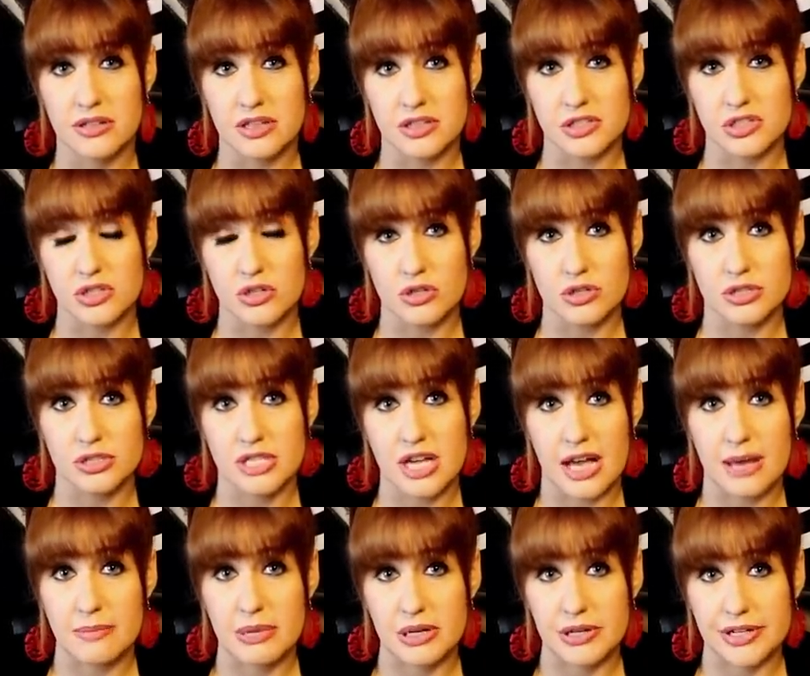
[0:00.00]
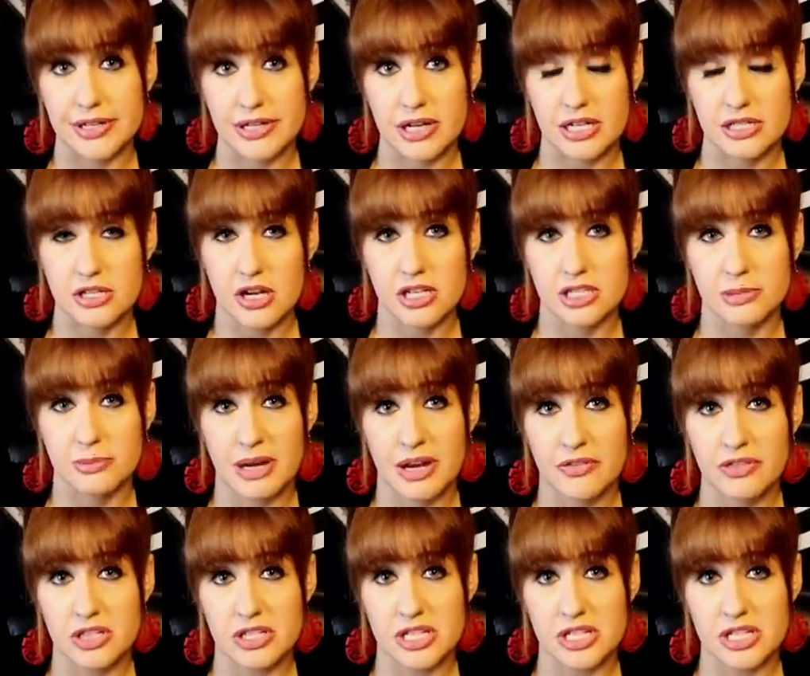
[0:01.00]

the certain time period I talked about,